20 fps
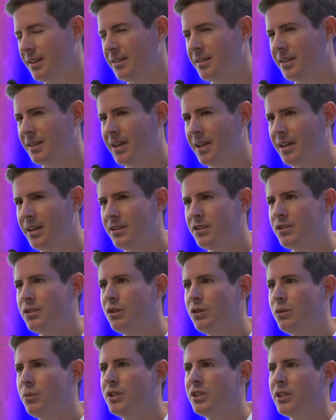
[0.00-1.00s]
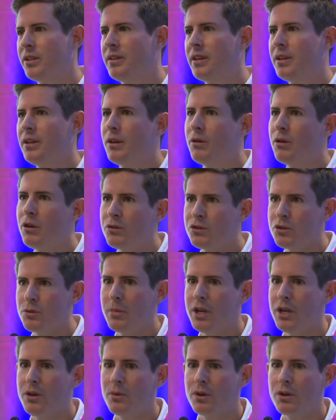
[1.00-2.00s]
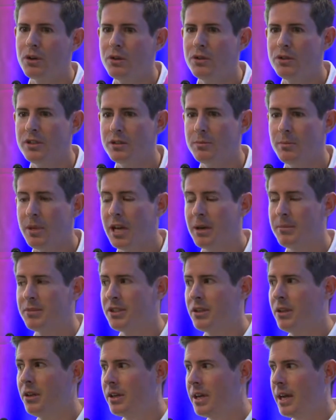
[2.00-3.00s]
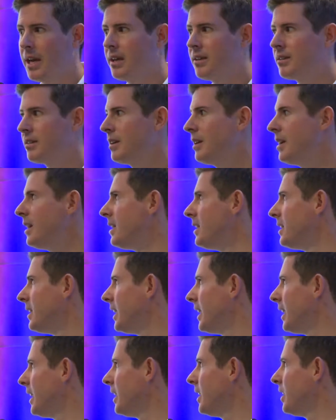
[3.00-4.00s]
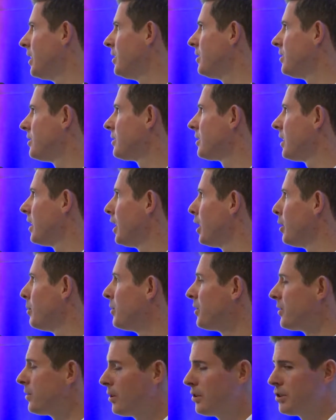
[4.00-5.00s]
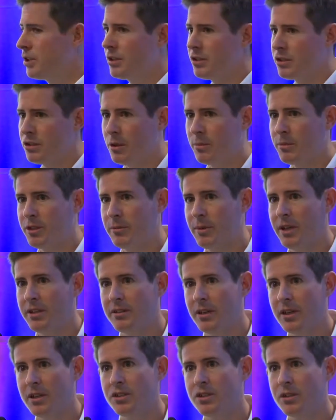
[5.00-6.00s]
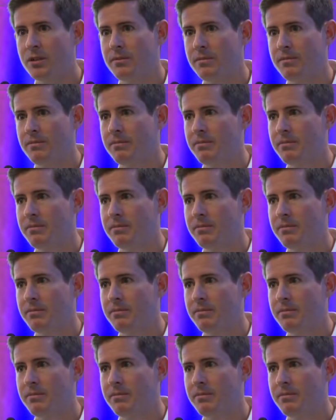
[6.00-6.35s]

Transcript: the kind of two which I'm not sure many recruiters perhaps look at, is search engine optimization.